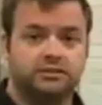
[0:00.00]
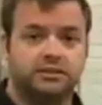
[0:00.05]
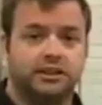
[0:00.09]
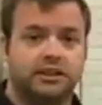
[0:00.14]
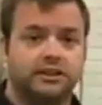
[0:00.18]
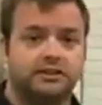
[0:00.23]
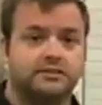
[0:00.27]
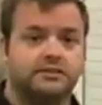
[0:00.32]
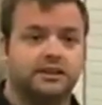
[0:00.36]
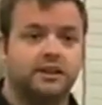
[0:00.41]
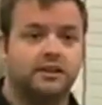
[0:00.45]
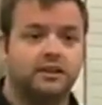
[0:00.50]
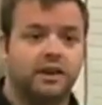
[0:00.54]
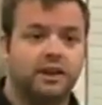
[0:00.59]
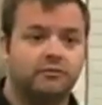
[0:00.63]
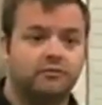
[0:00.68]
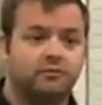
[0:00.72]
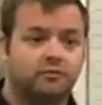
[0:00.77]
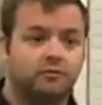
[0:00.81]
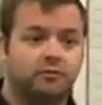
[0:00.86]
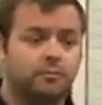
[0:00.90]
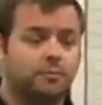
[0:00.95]
cities, they
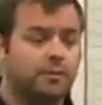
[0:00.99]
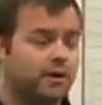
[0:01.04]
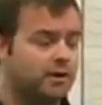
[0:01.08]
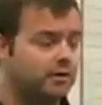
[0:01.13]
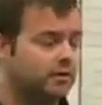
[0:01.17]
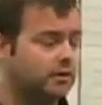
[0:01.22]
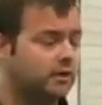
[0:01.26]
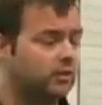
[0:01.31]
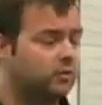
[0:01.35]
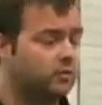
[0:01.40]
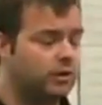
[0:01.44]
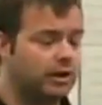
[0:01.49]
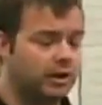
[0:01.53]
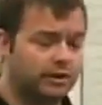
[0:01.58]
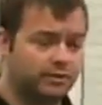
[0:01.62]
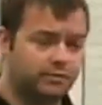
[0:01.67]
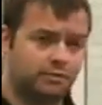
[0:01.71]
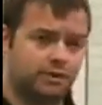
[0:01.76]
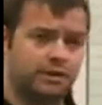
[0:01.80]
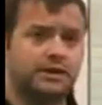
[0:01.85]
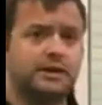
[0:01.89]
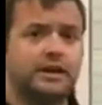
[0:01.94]
have a bell that they ring
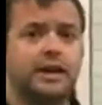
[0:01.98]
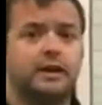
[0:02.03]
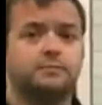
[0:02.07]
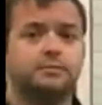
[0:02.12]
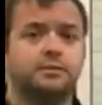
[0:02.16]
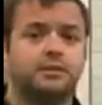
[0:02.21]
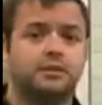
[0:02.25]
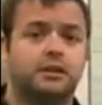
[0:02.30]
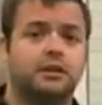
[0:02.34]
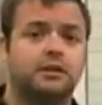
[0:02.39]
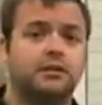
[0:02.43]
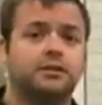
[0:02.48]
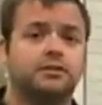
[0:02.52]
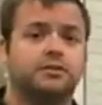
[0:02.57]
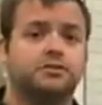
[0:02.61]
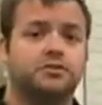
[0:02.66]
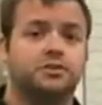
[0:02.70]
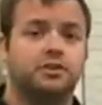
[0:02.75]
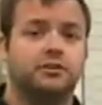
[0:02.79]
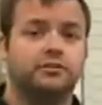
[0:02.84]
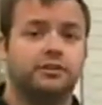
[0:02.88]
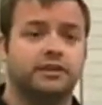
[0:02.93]
three times at the end of your
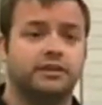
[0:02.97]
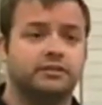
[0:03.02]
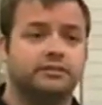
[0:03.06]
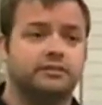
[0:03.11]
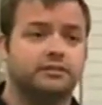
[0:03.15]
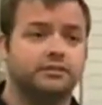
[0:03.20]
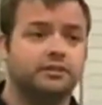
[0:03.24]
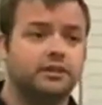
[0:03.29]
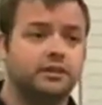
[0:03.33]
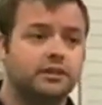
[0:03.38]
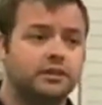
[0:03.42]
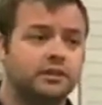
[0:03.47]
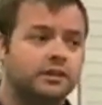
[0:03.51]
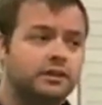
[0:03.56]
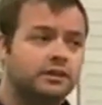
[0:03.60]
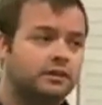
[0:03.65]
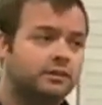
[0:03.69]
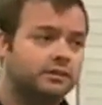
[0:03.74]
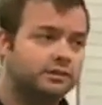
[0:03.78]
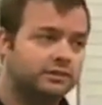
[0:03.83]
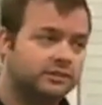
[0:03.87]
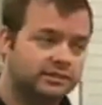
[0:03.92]
service
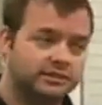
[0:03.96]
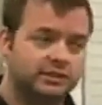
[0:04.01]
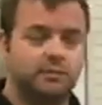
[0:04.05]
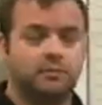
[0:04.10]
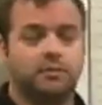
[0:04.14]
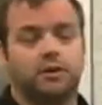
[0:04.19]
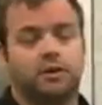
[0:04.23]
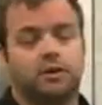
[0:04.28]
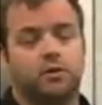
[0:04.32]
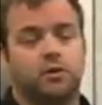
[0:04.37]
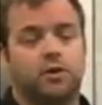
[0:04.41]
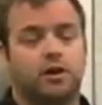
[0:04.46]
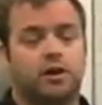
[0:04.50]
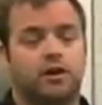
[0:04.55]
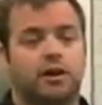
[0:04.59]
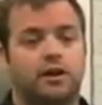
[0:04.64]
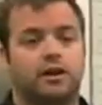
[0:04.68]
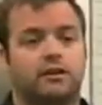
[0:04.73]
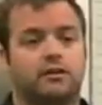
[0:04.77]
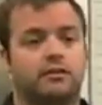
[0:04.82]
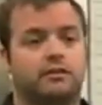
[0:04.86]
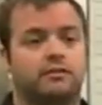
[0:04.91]
similar to our
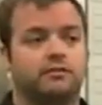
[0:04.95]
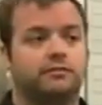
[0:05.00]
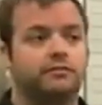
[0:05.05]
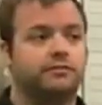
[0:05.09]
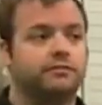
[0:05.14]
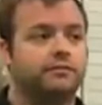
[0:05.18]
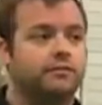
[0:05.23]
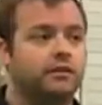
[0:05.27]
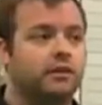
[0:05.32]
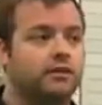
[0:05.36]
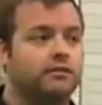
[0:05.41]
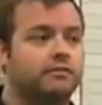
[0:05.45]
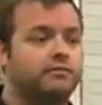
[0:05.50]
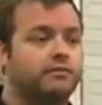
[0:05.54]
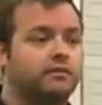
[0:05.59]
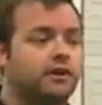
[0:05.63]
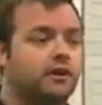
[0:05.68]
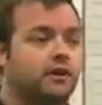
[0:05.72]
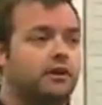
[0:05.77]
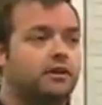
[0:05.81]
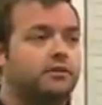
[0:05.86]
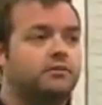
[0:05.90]
end of, of
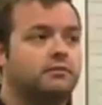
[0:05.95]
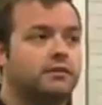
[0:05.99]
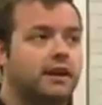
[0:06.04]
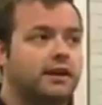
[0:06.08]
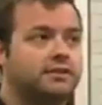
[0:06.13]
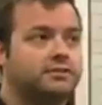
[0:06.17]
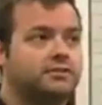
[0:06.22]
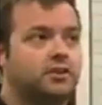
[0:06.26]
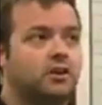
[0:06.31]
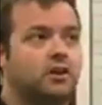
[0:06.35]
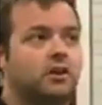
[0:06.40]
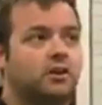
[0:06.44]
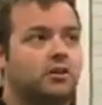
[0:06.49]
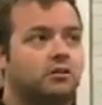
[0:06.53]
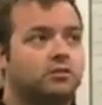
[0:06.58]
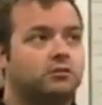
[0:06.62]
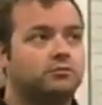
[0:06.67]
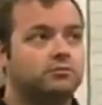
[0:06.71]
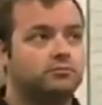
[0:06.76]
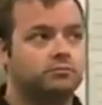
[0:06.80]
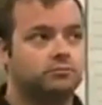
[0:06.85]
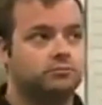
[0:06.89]
uh, last
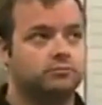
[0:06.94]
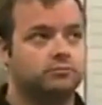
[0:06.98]
call